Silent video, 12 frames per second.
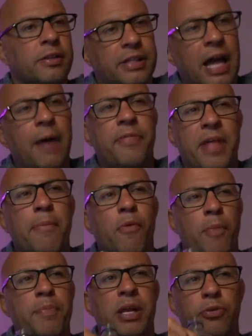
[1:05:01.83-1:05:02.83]
that
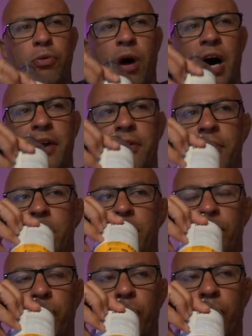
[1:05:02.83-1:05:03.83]
might be a little hard
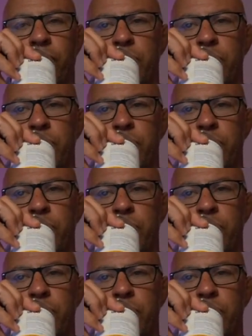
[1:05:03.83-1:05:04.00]
for